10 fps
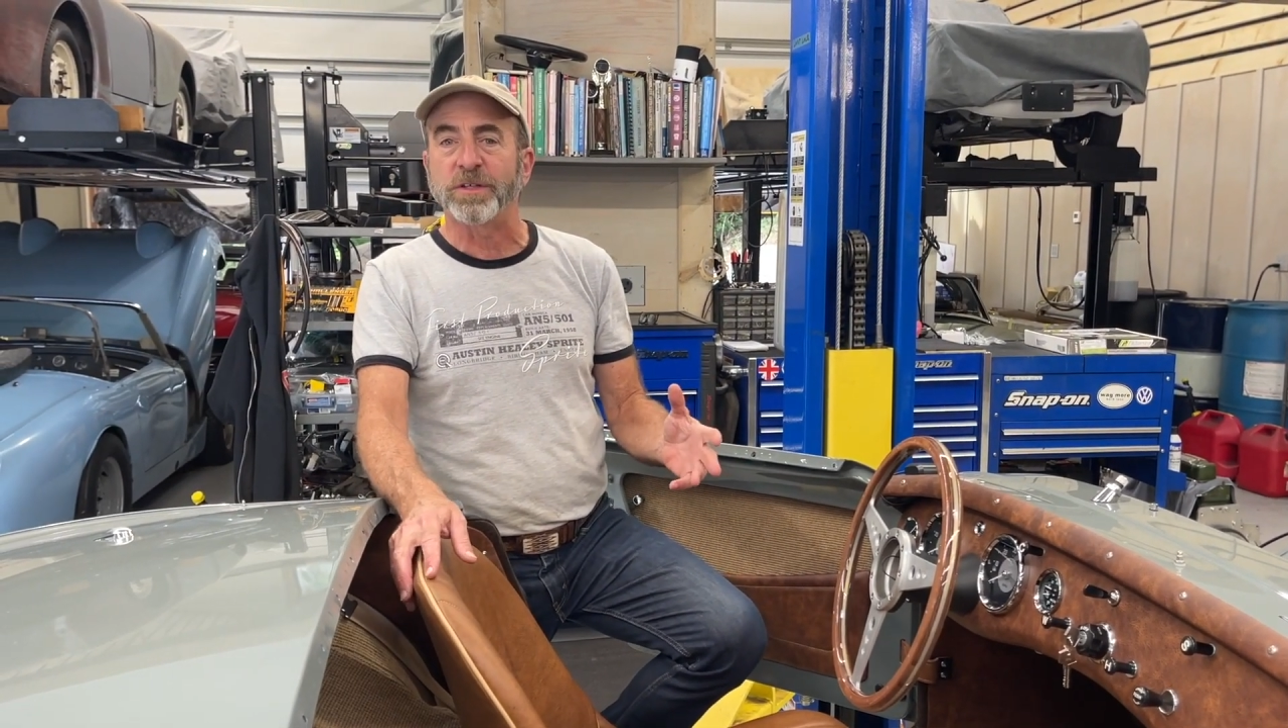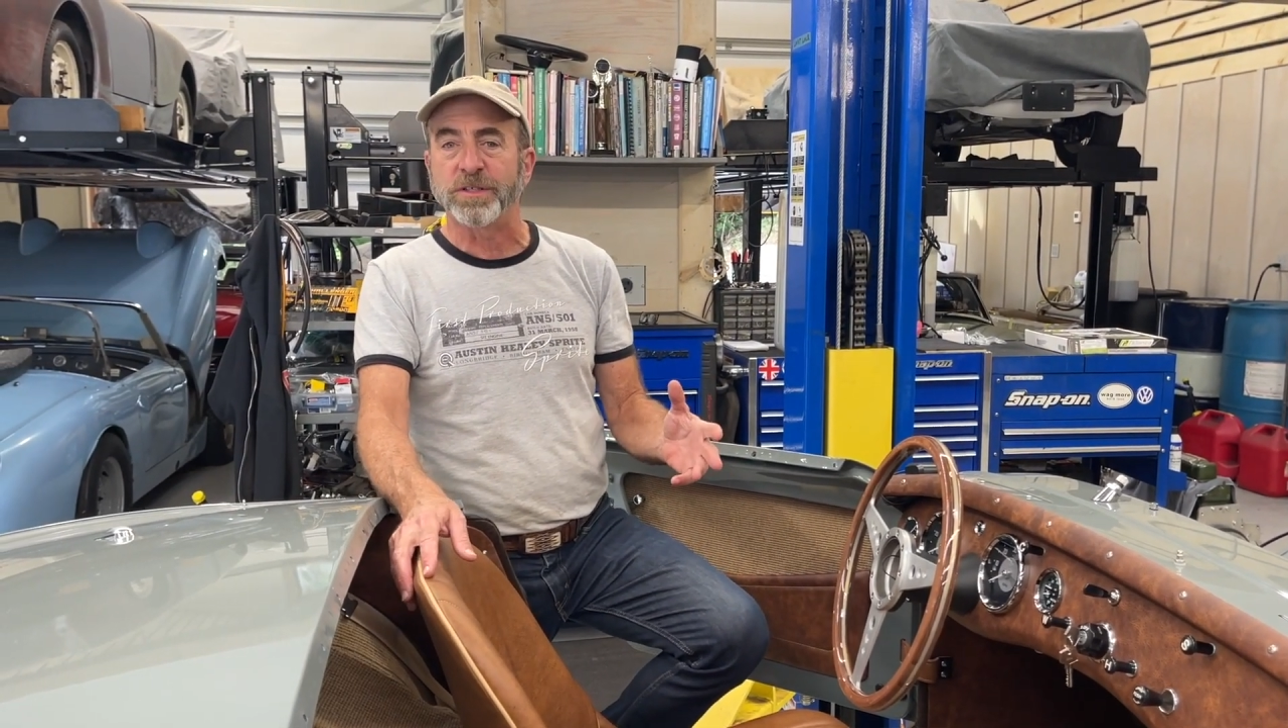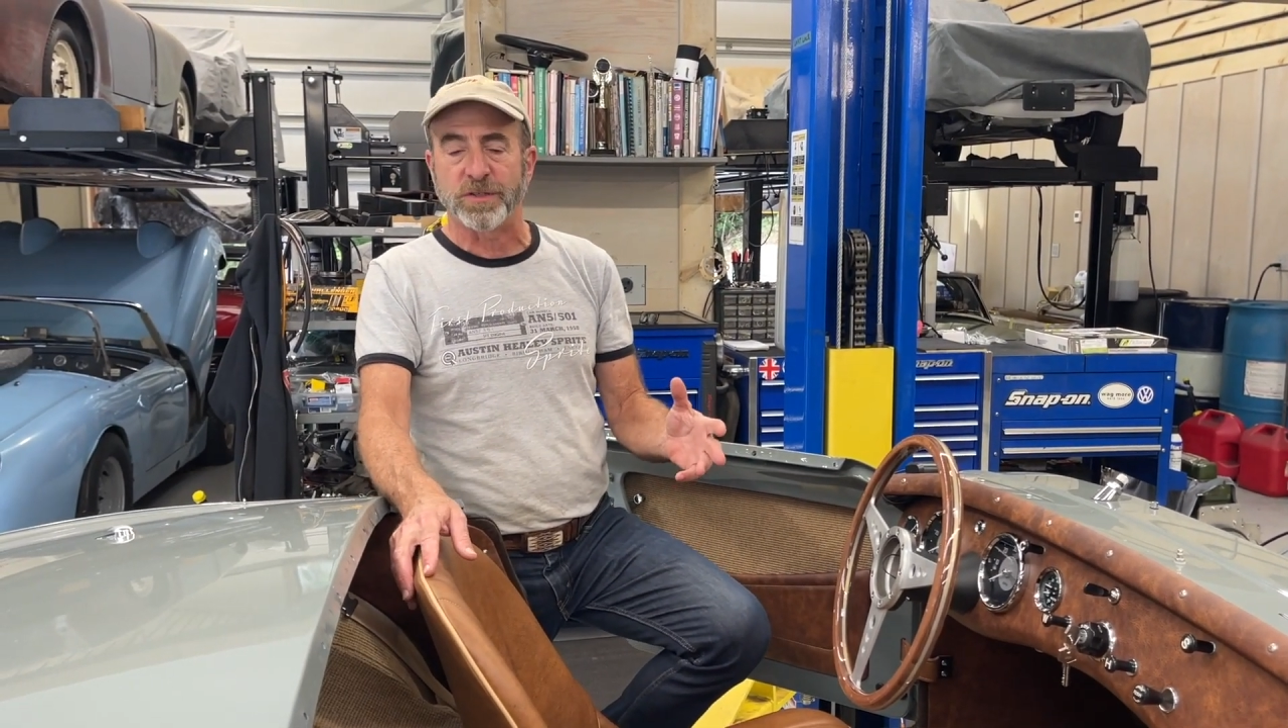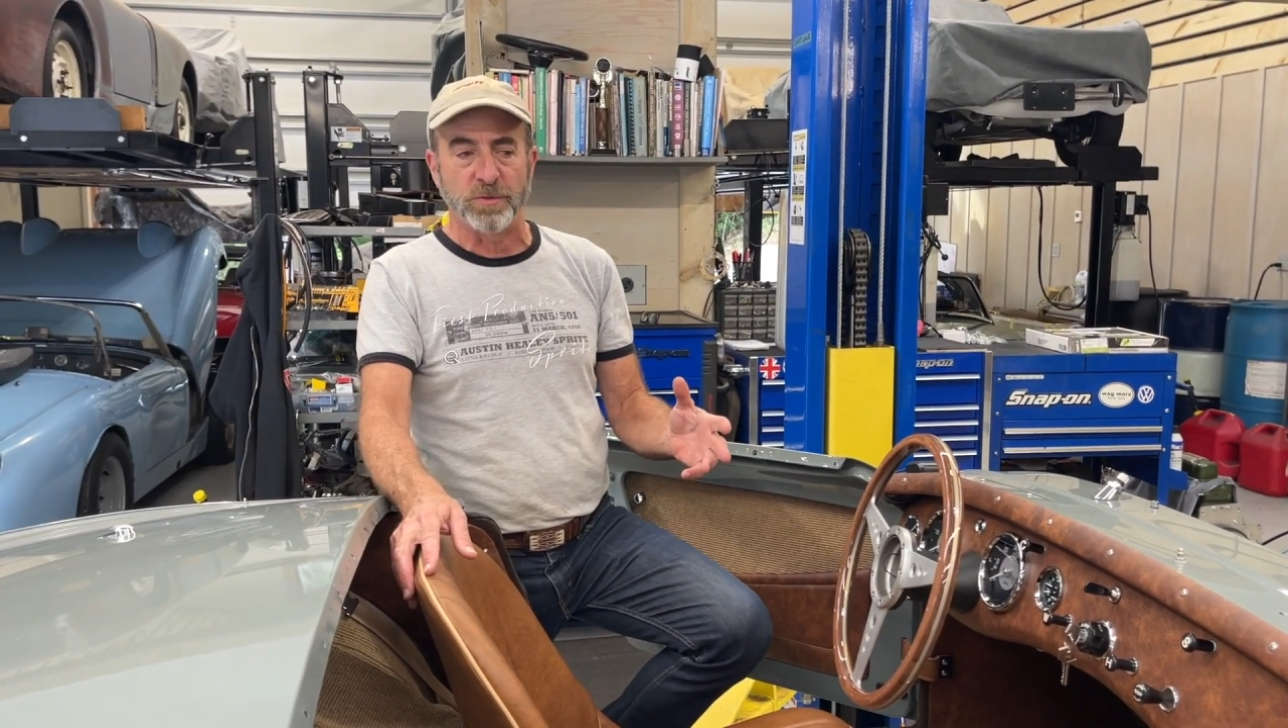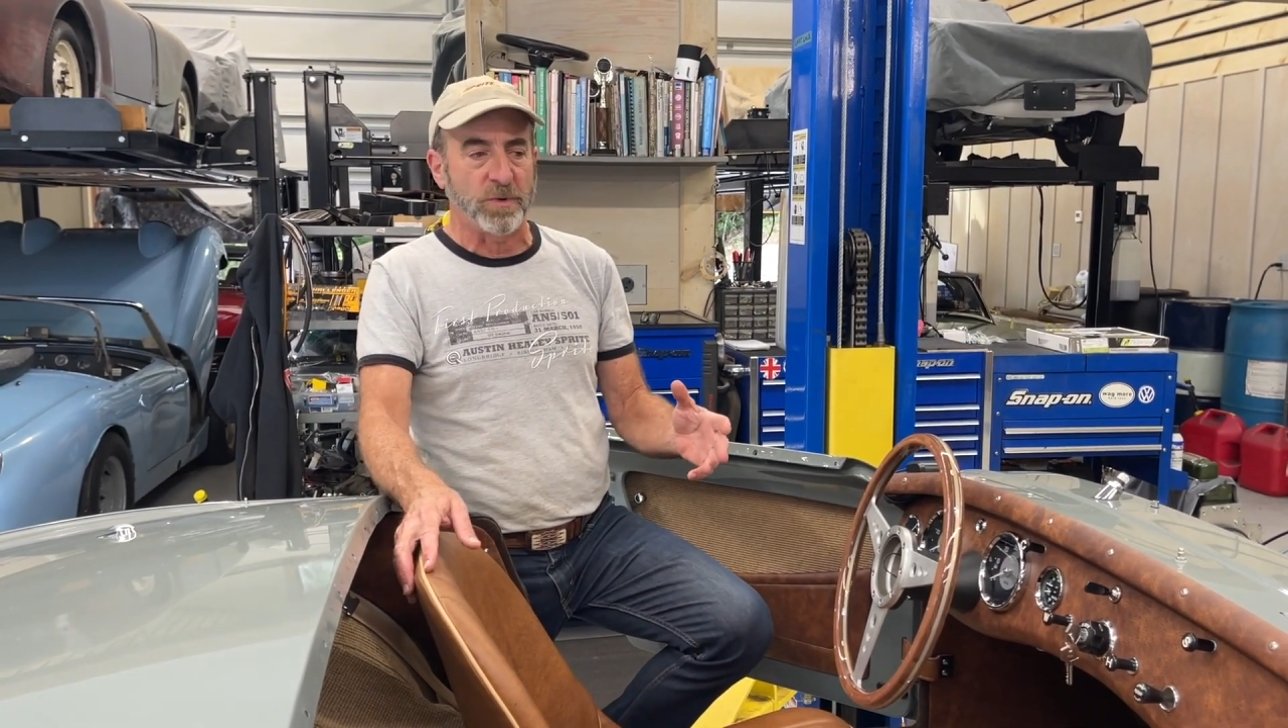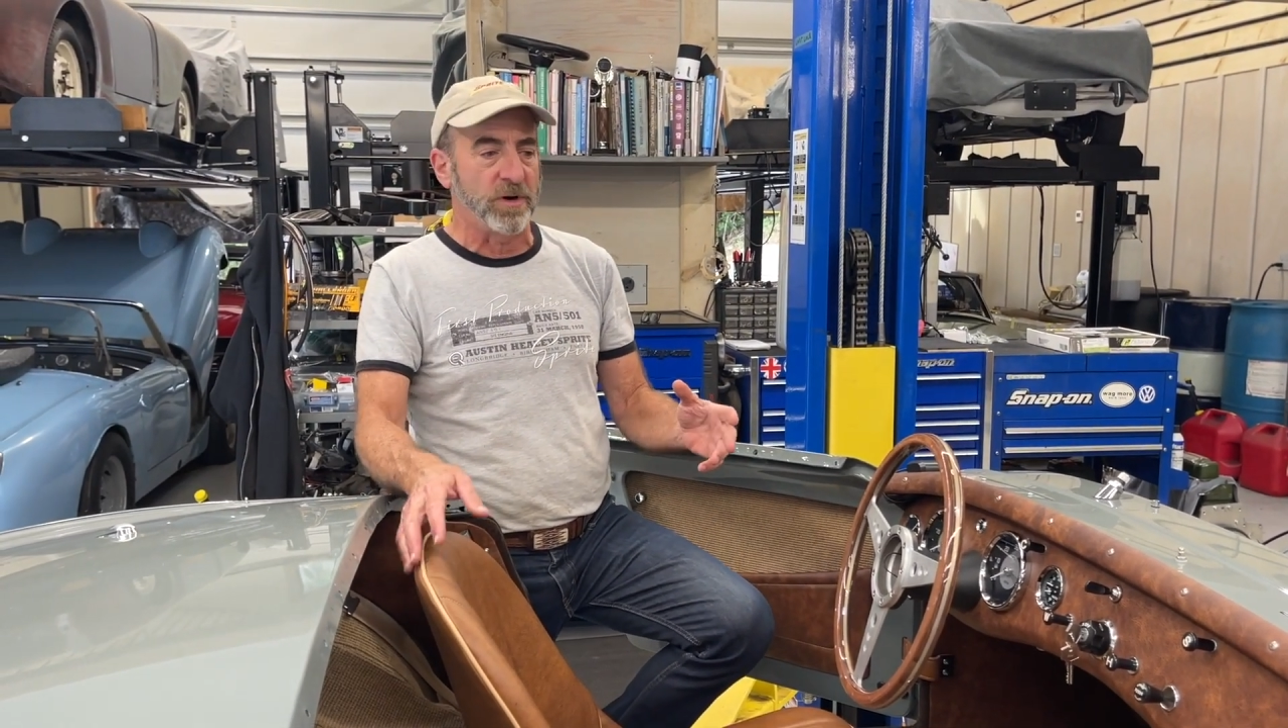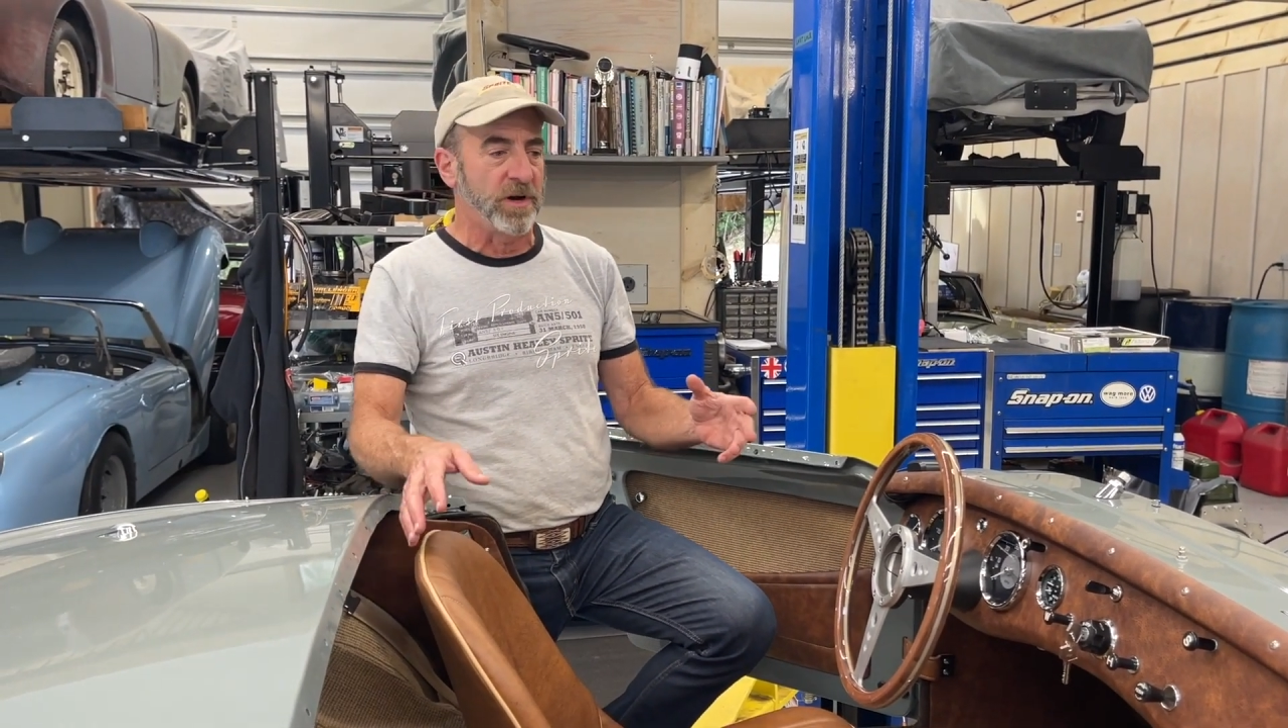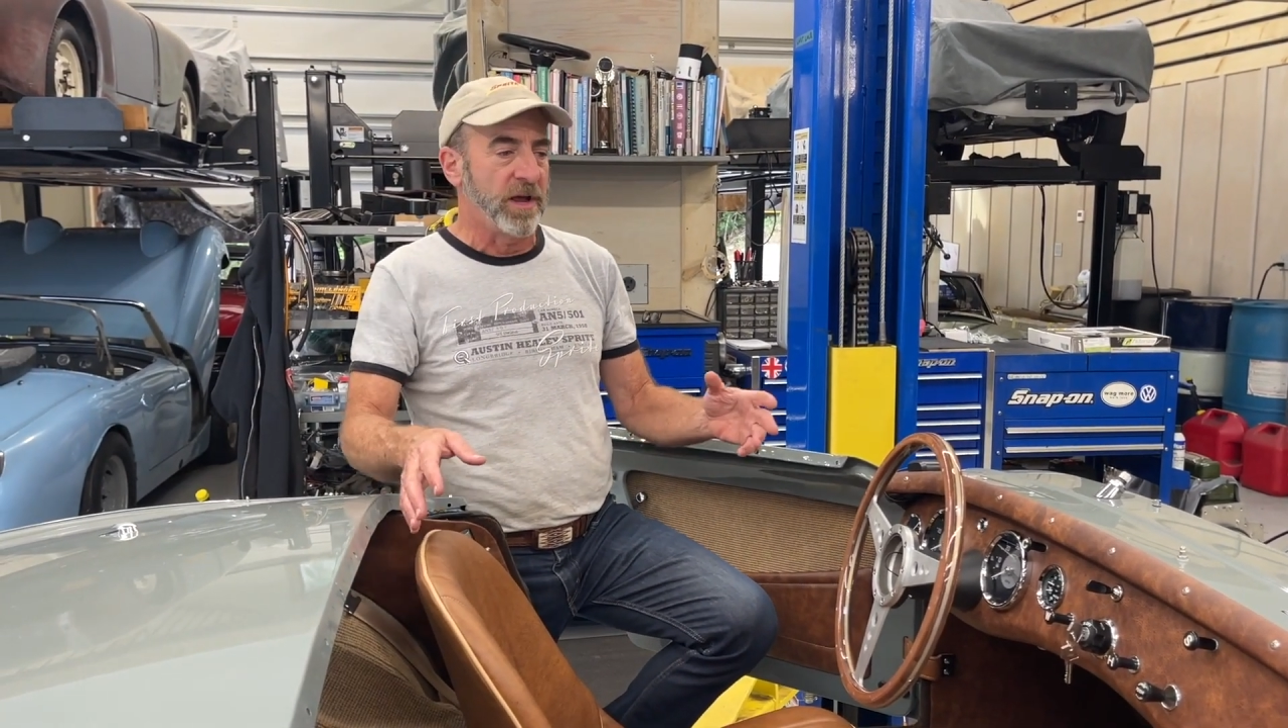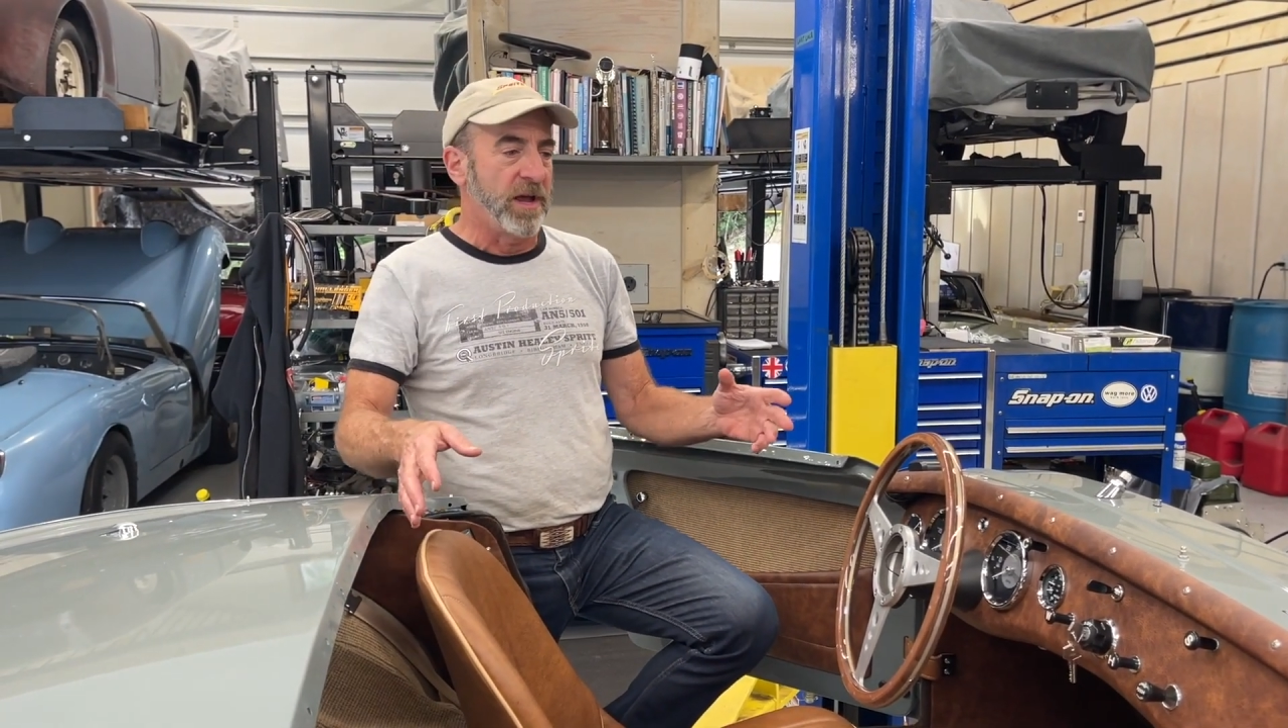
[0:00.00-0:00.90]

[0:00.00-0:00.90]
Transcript: consumer